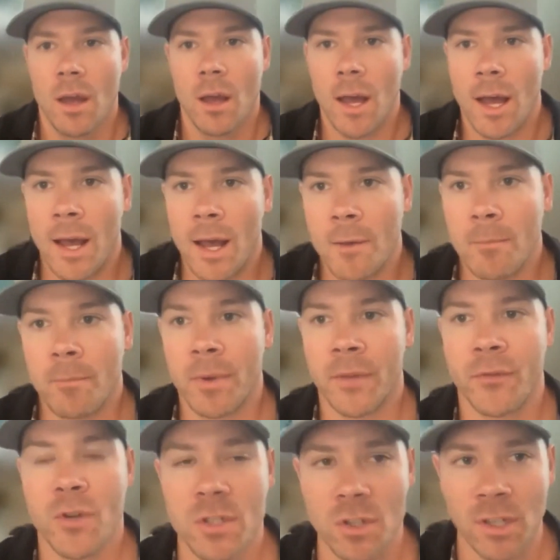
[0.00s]
But
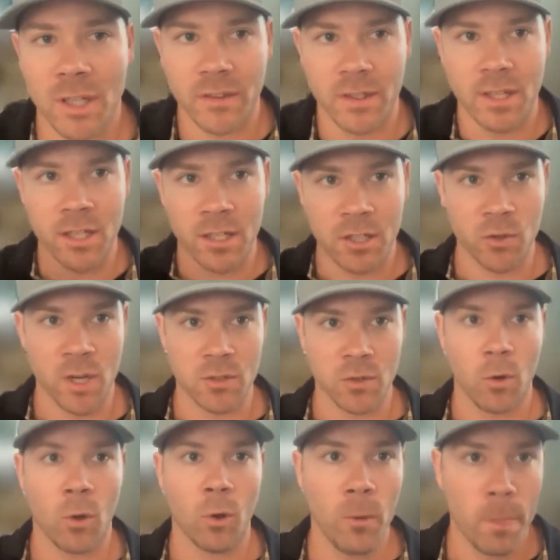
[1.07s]
if you just look at the industry as a
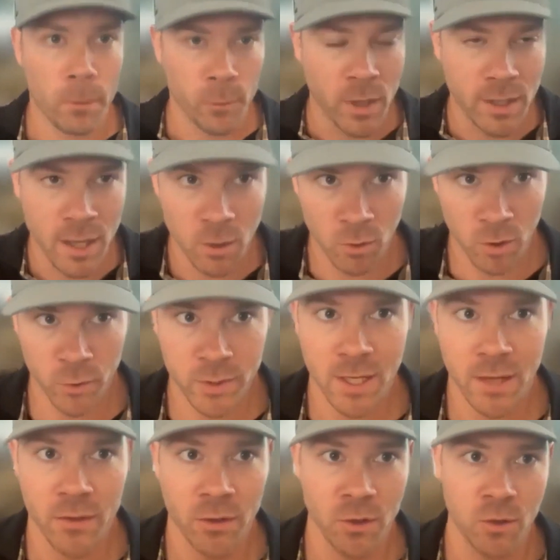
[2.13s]
whole, right now, what do we see
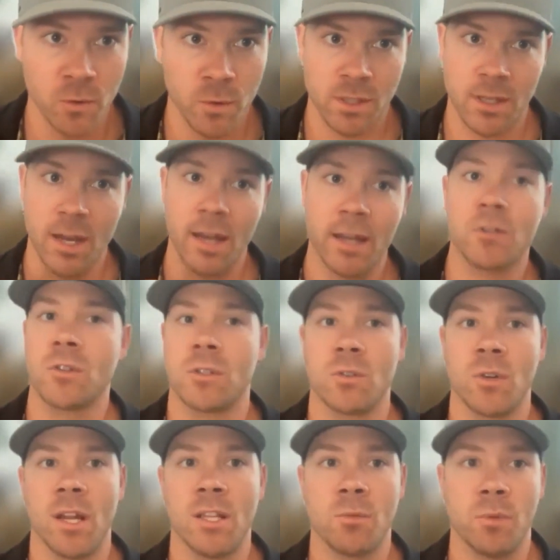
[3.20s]
on the news? We see high interest
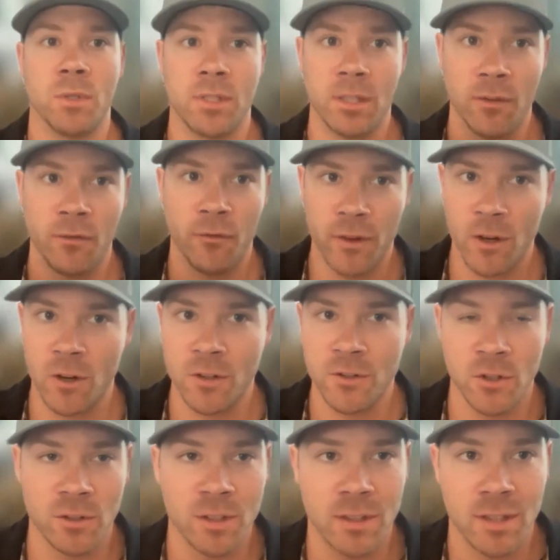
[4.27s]
rates, we see fear,
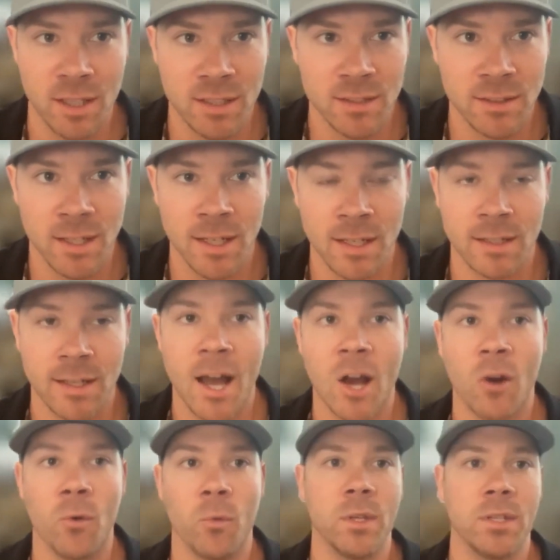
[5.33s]
uncertainty and
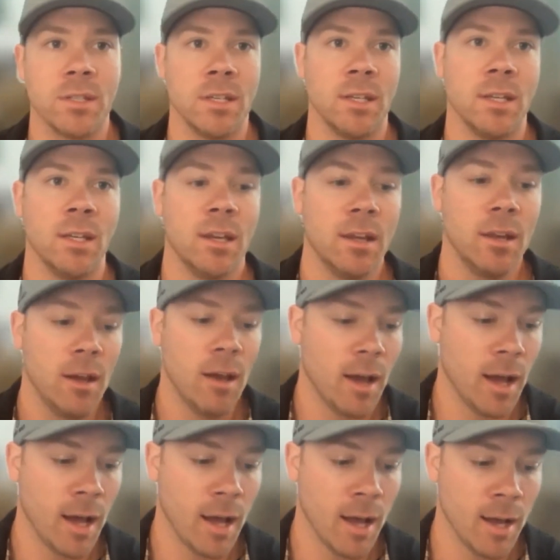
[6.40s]
doubt. We see,
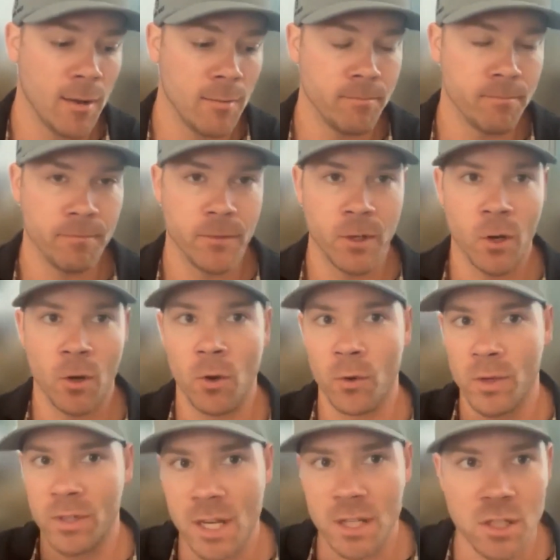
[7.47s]
a
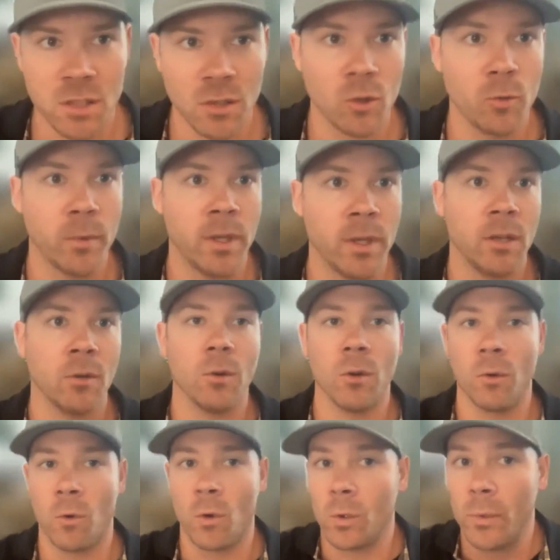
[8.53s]
recession looming,
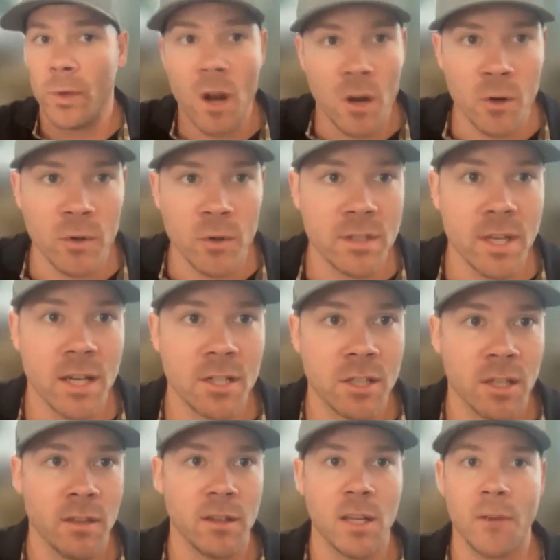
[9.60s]
or we are in a
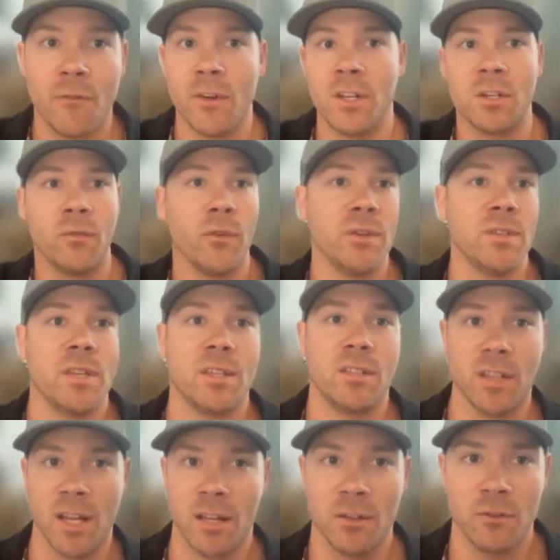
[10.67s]
recession. The definition of a
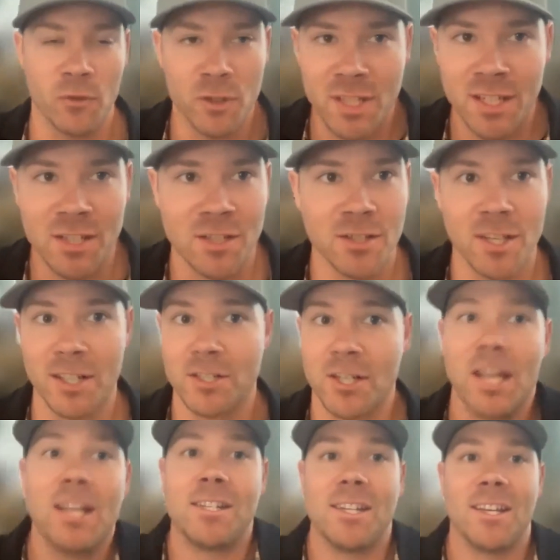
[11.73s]
recession is like
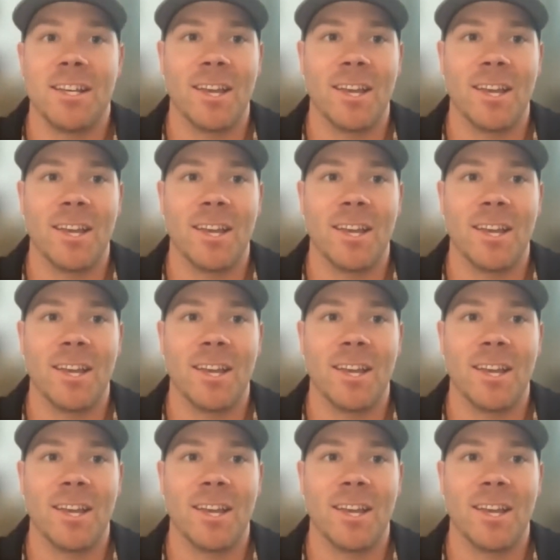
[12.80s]
changing.